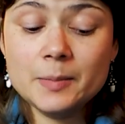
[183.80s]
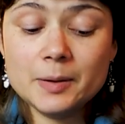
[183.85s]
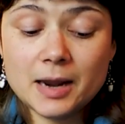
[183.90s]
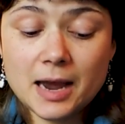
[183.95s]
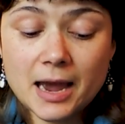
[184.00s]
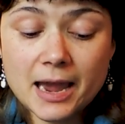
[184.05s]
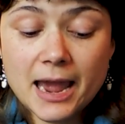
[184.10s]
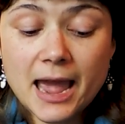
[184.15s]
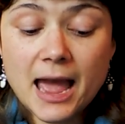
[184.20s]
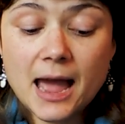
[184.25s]
but
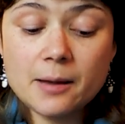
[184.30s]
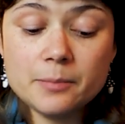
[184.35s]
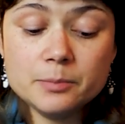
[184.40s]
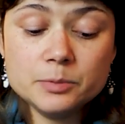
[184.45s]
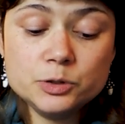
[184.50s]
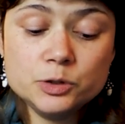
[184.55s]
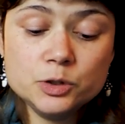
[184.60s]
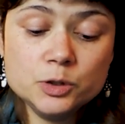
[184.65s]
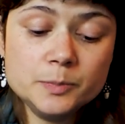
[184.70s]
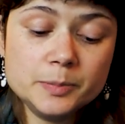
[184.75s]
I
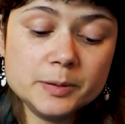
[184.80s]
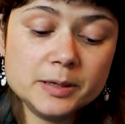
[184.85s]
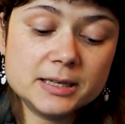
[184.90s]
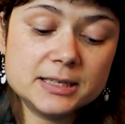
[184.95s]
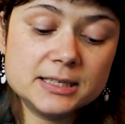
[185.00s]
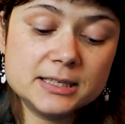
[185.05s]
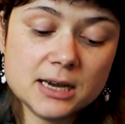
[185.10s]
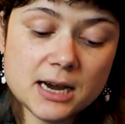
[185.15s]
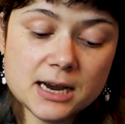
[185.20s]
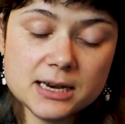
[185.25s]
am super
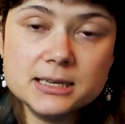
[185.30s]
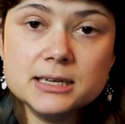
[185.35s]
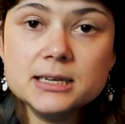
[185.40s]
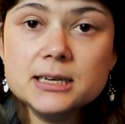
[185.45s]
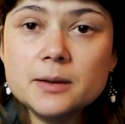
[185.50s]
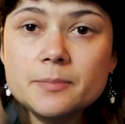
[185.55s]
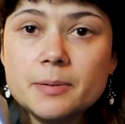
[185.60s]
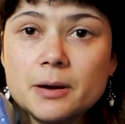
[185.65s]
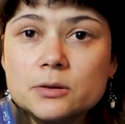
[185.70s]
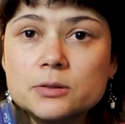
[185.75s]

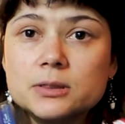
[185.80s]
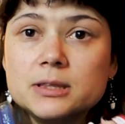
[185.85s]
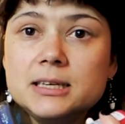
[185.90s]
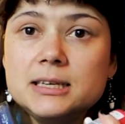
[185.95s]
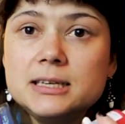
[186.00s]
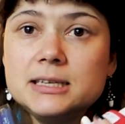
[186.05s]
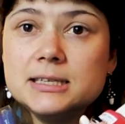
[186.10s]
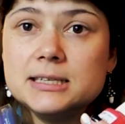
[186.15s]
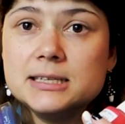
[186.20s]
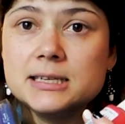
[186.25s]
excited about
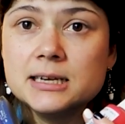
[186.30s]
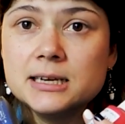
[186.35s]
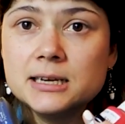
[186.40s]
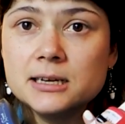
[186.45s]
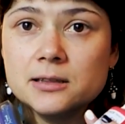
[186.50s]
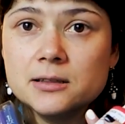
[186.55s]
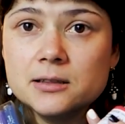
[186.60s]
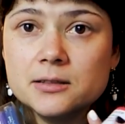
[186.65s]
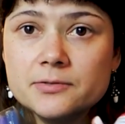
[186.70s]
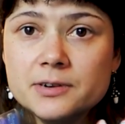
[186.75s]
these
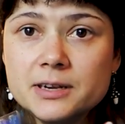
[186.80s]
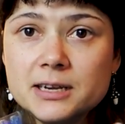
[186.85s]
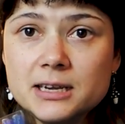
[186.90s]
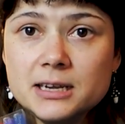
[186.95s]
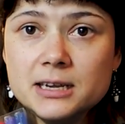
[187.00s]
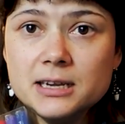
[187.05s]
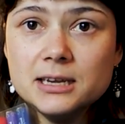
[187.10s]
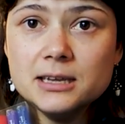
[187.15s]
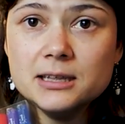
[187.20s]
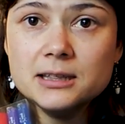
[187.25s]

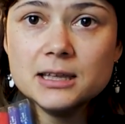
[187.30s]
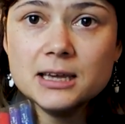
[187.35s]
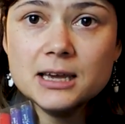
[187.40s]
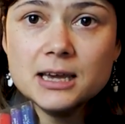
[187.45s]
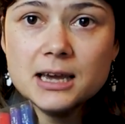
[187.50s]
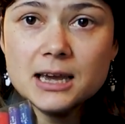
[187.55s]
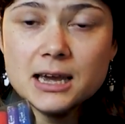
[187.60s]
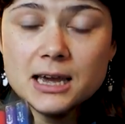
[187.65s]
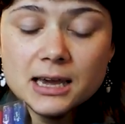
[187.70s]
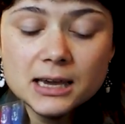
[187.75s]
three
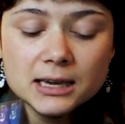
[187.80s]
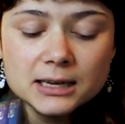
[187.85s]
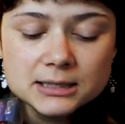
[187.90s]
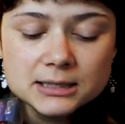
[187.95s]
things